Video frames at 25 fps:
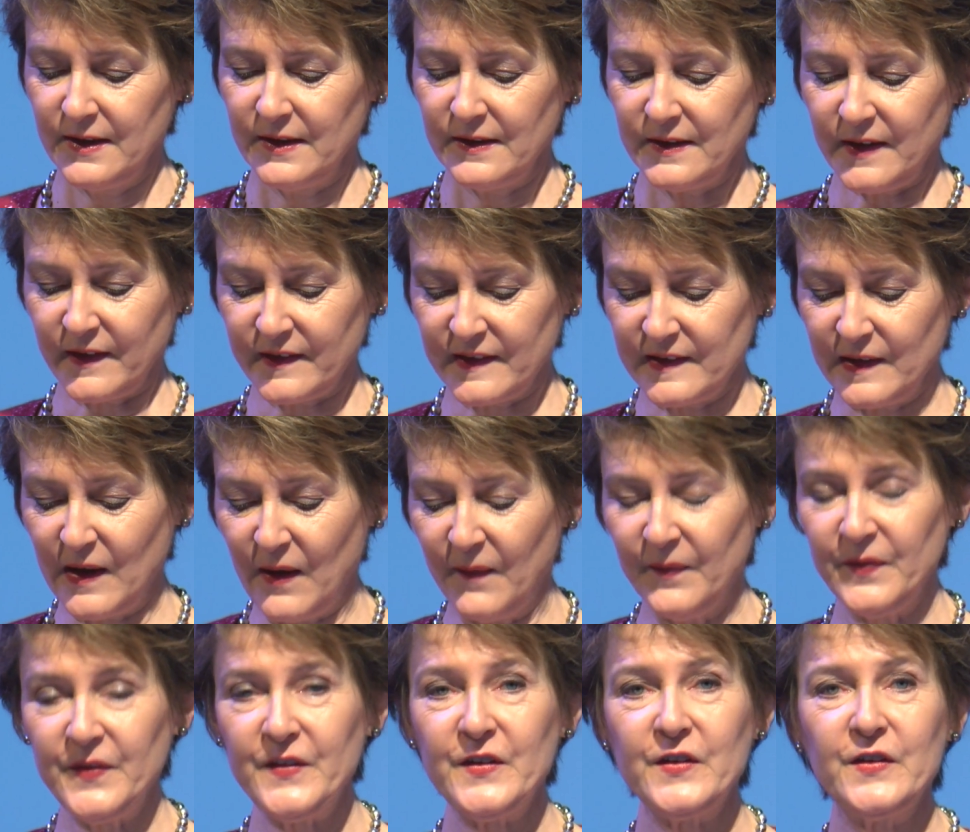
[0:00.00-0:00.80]
The
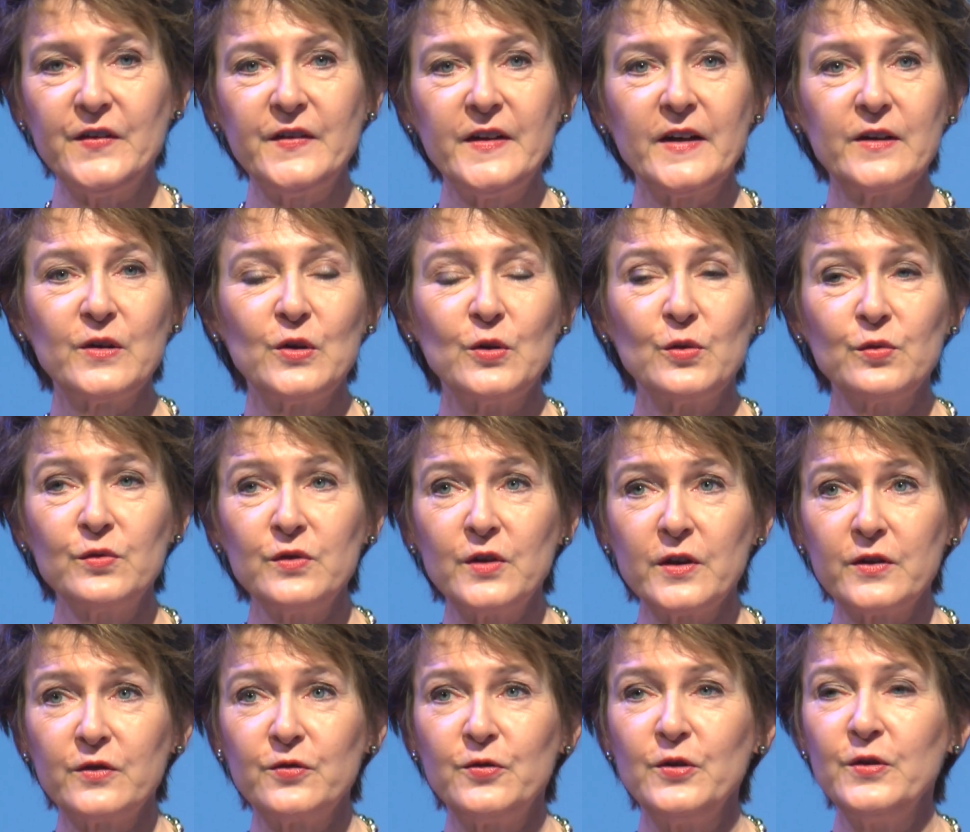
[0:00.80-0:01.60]
Grisons,
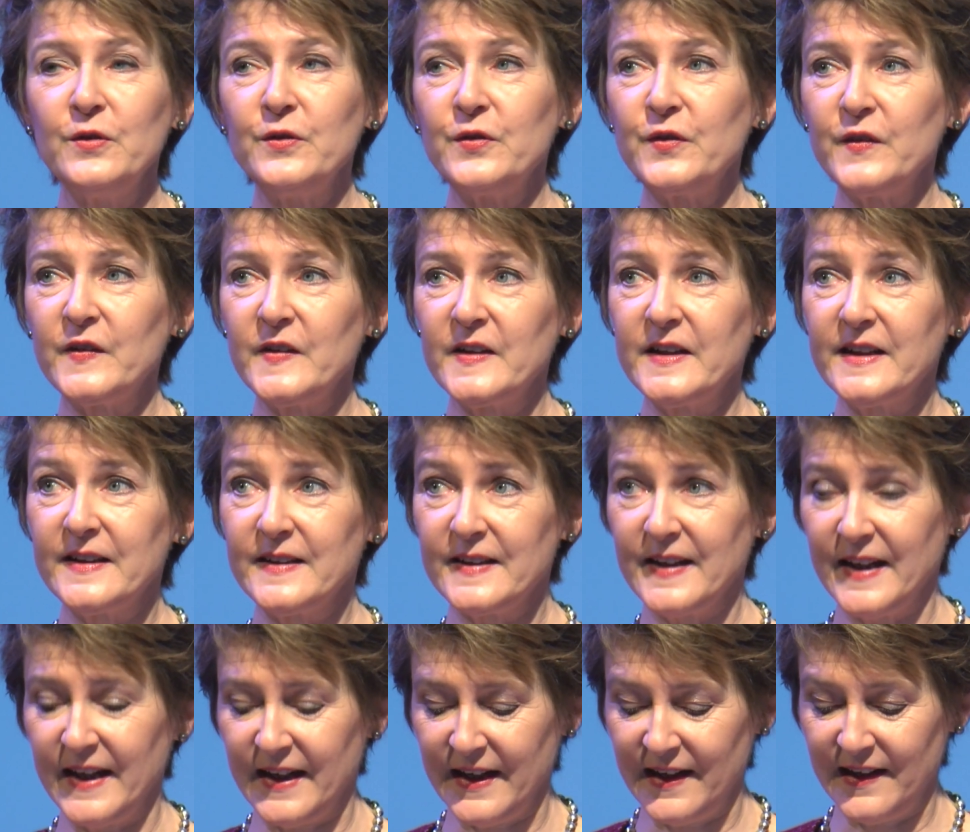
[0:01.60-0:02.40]
however, are
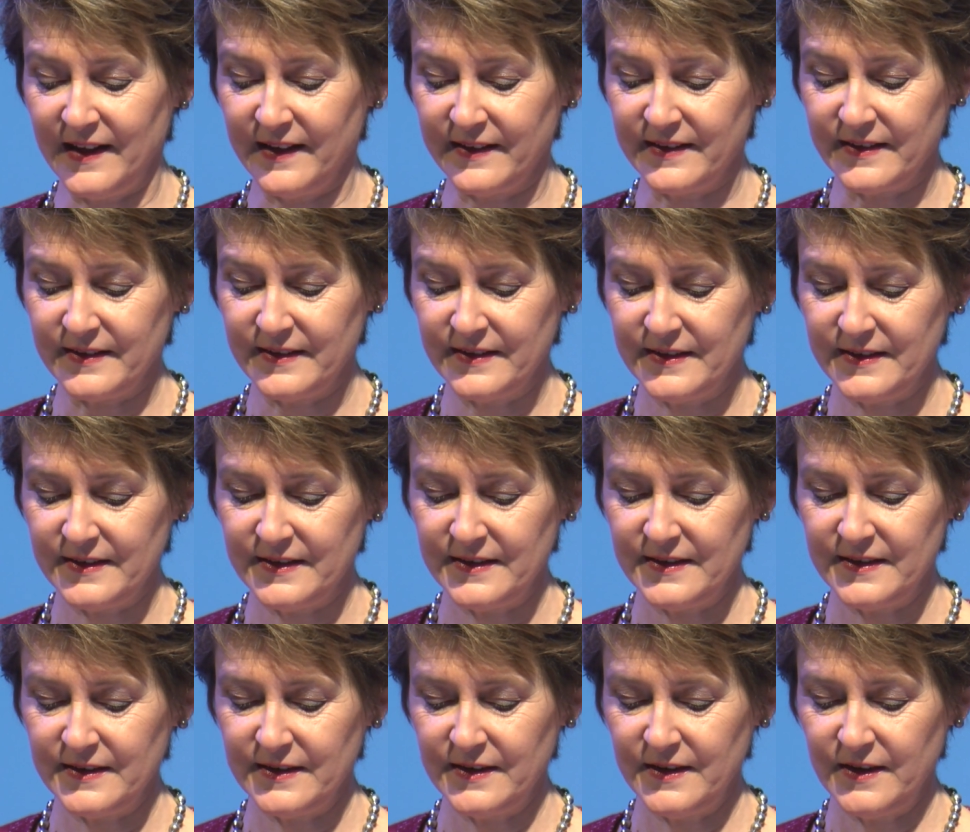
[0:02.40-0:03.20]
also the
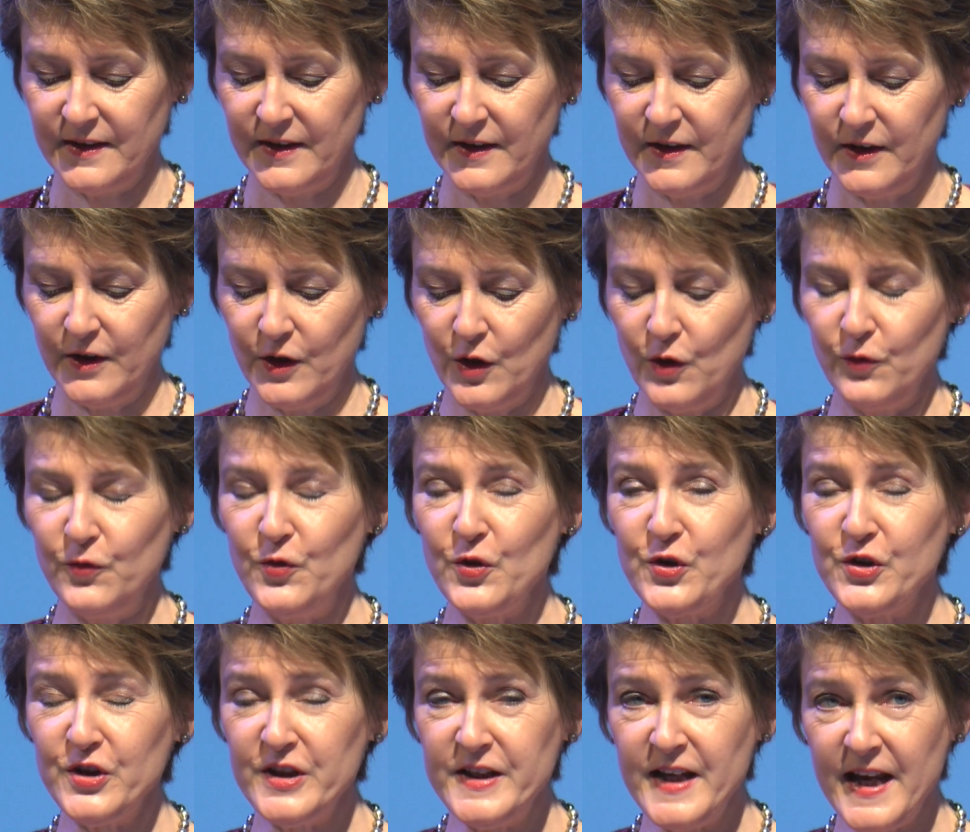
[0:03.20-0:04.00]
country of the
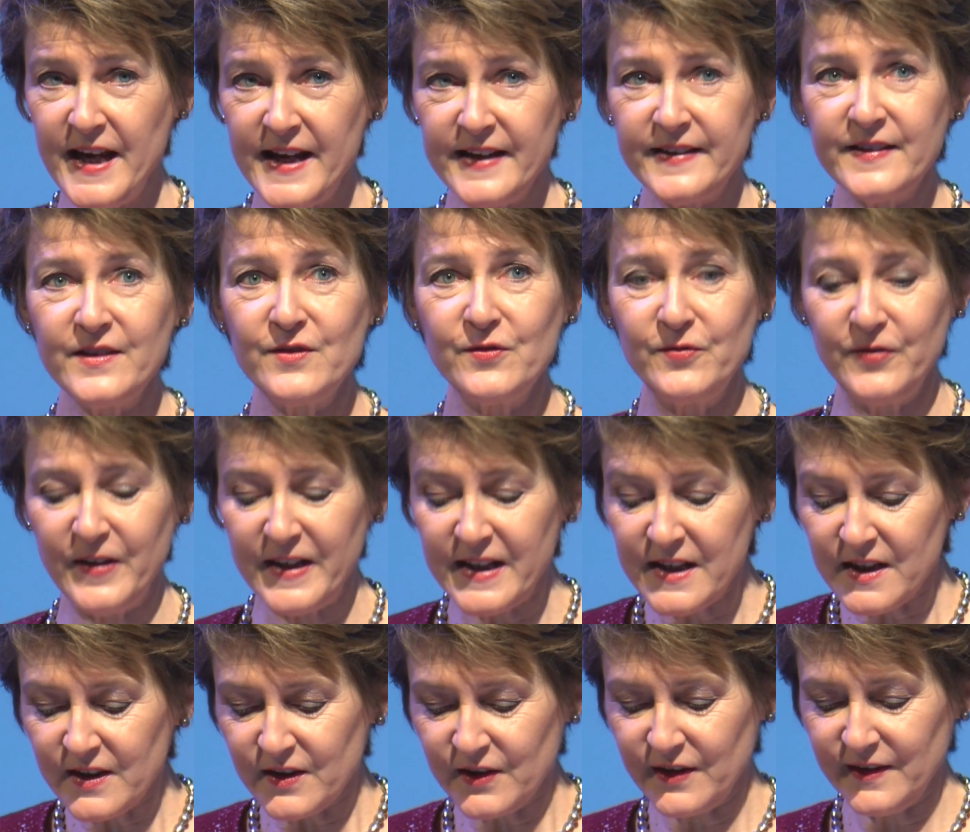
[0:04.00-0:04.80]

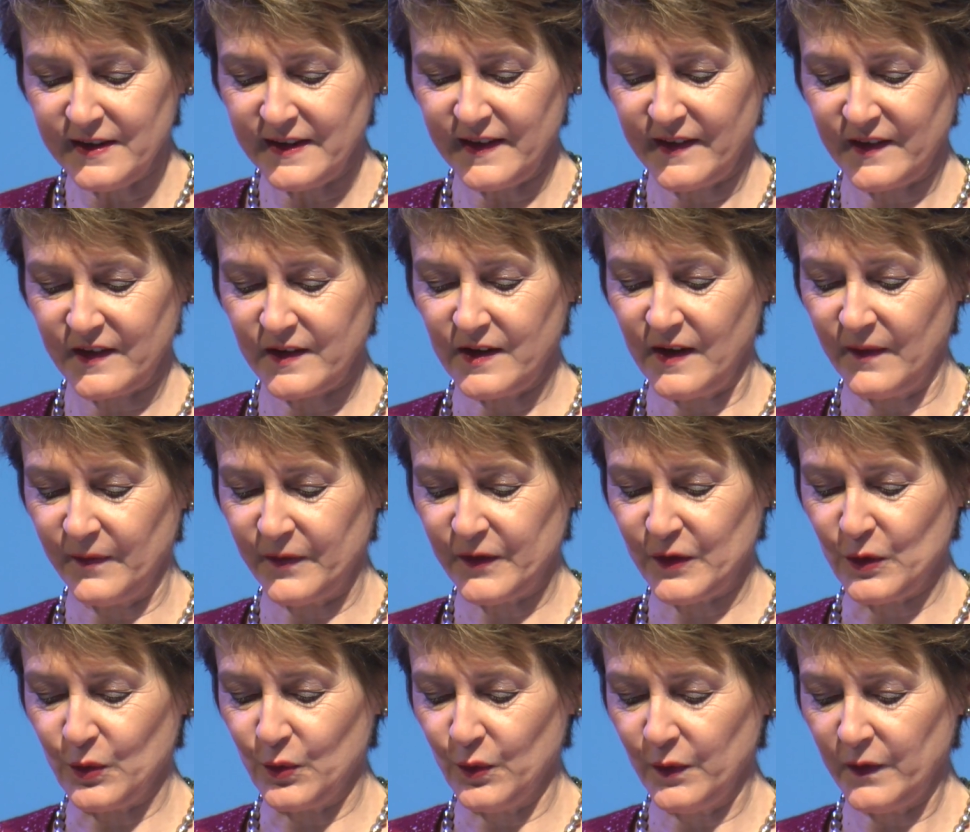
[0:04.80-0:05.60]
150
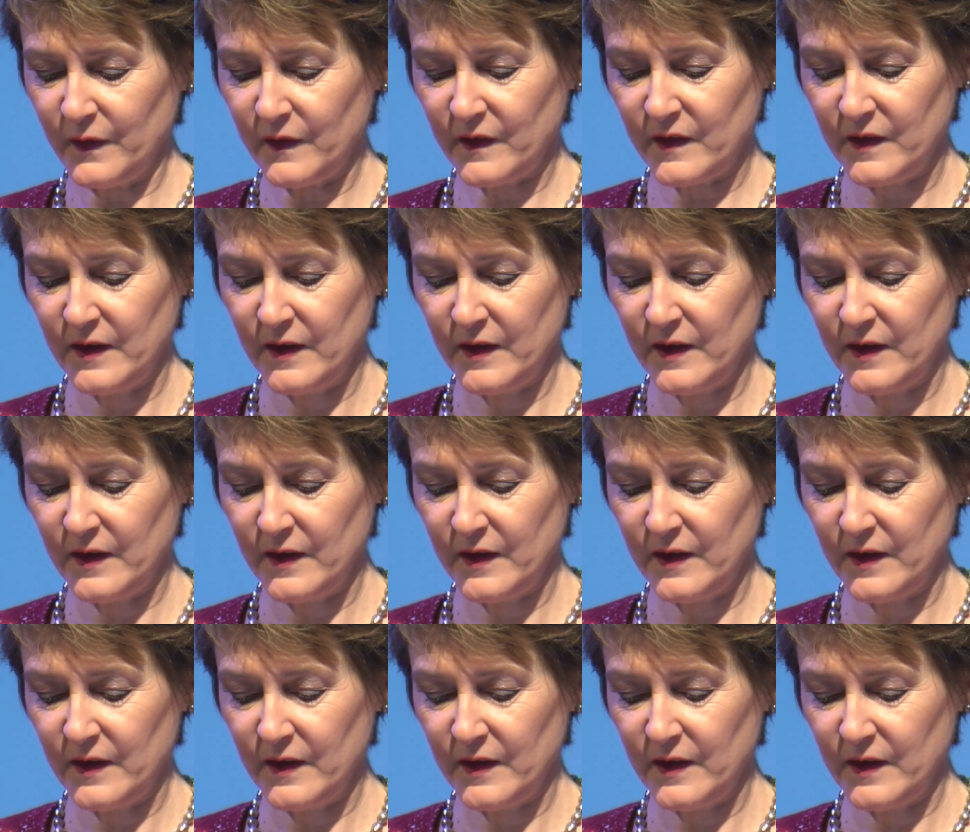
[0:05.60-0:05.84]
valleys.